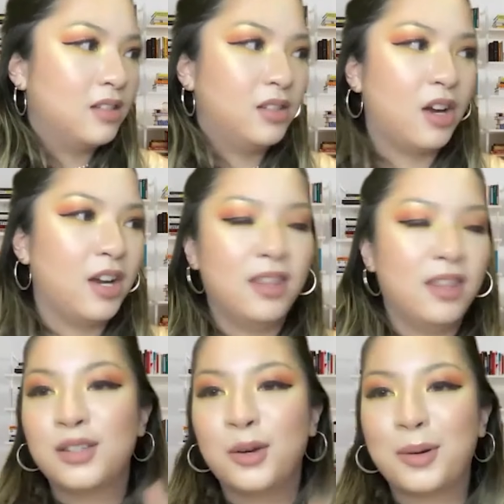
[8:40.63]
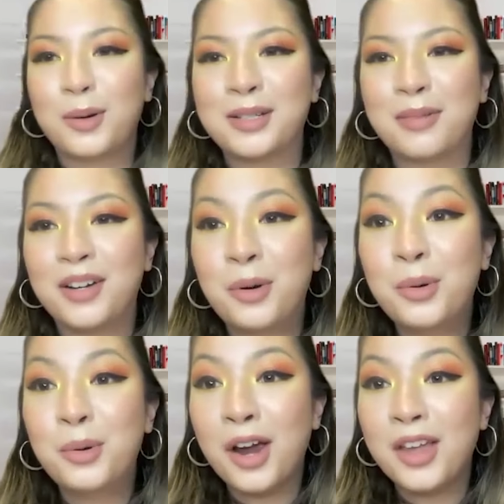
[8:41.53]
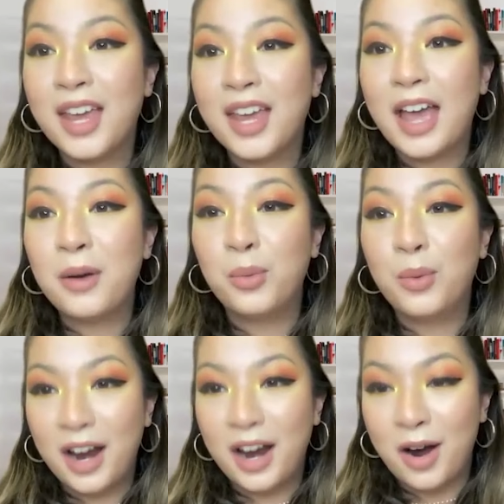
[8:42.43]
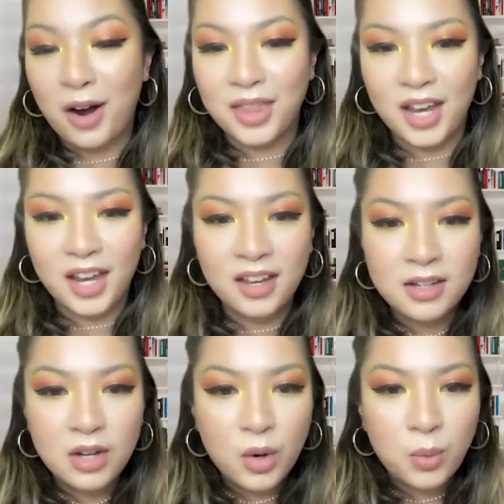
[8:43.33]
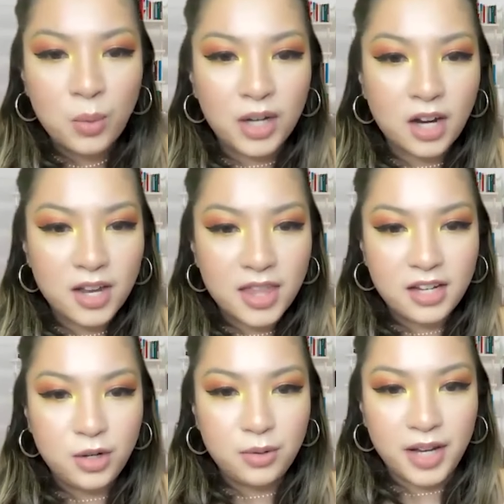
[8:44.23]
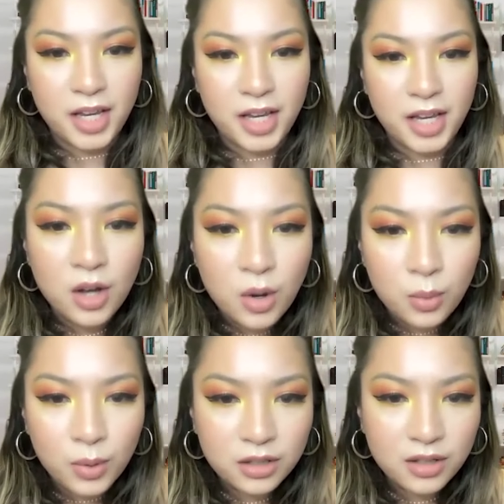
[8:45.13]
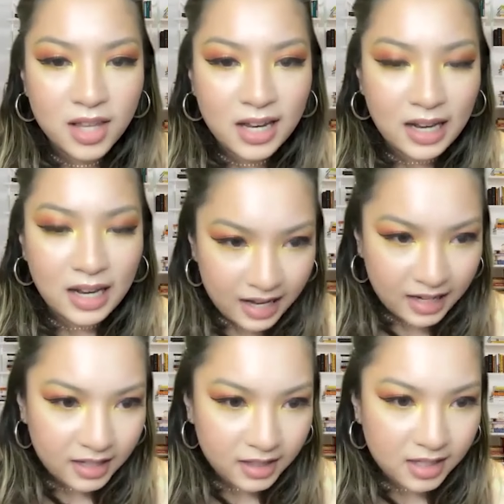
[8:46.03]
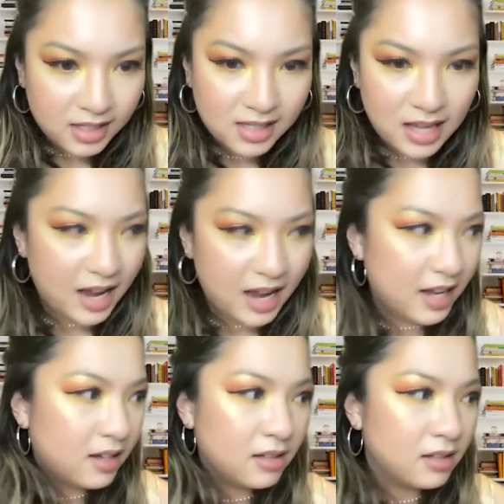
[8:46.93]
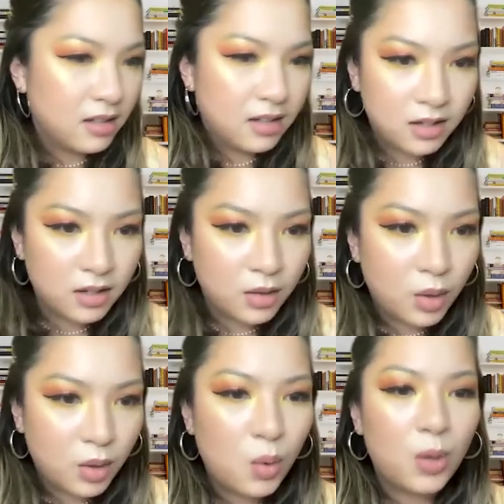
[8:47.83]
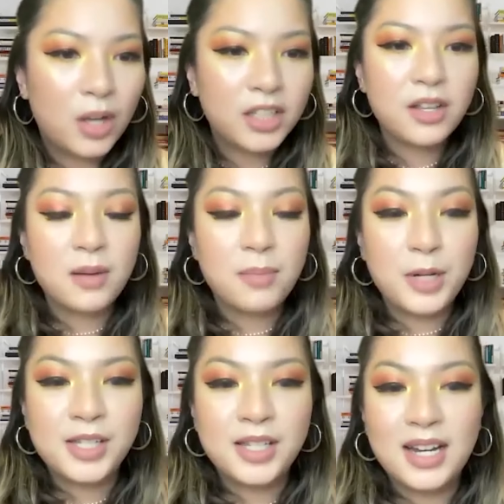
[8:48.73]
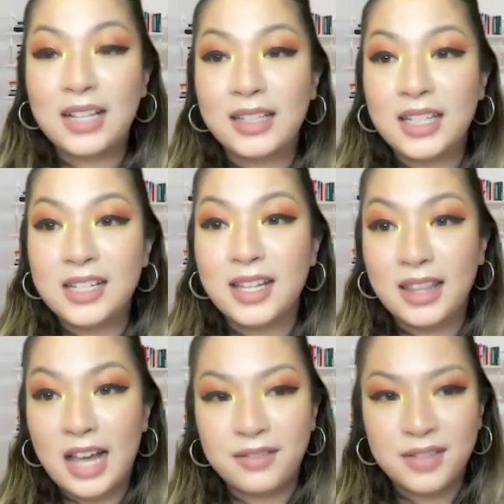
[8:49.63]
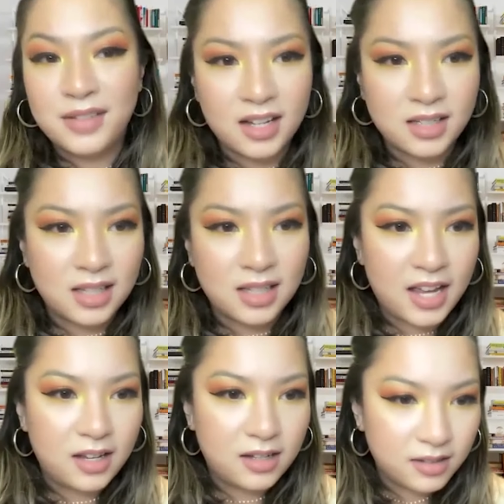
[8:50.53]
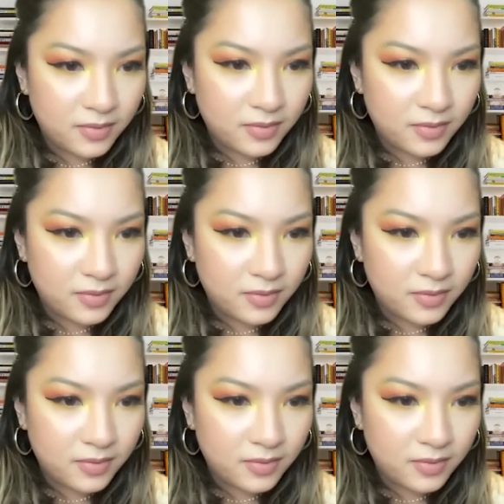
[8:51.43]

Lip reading: Sorry, there's no question mark. Who are they and where are they? What are they doing? What do they like and dislike? What are their personalities and lifestyles like?